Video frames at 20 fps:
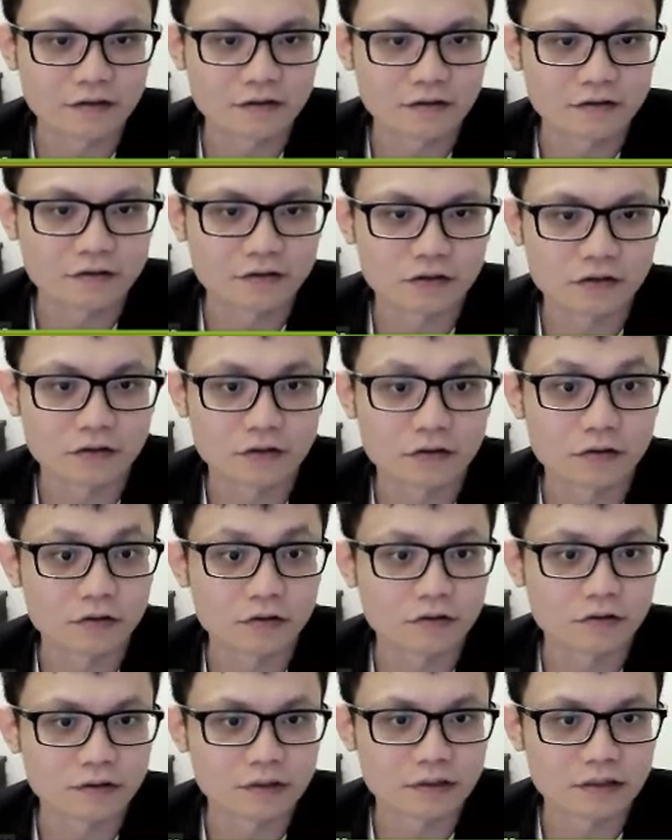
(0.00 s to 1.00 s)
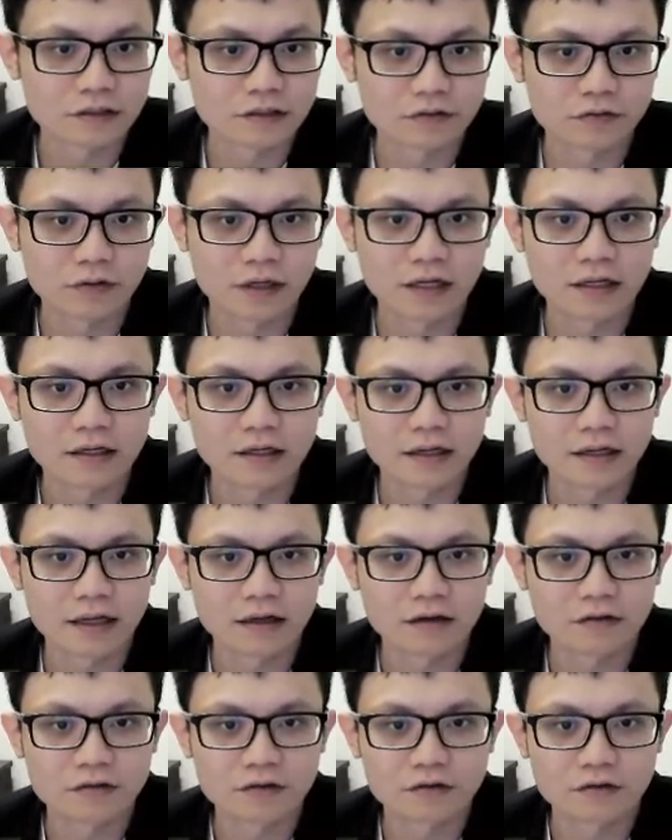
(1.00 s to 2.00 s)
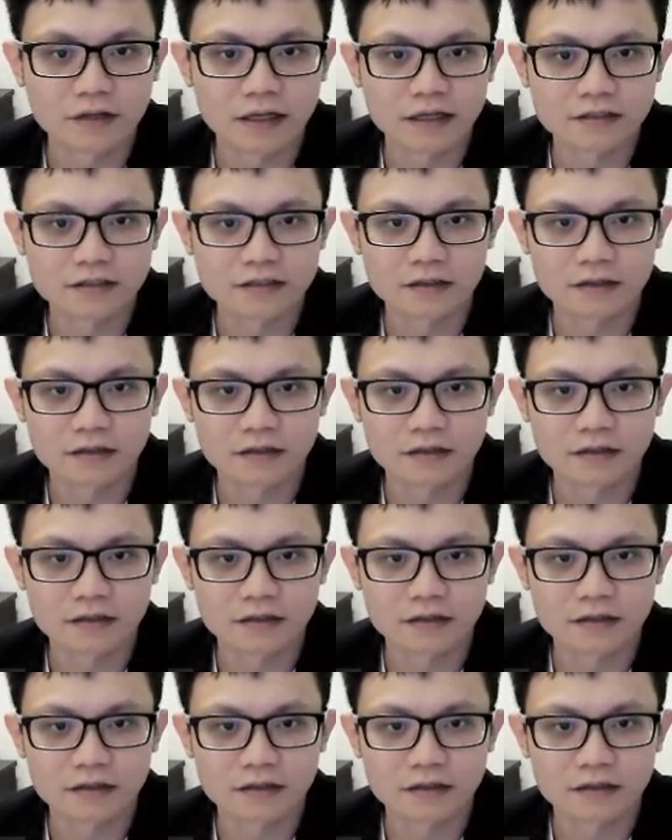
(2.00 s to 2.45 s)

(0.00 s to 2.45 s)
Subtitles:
So this one there, so there's a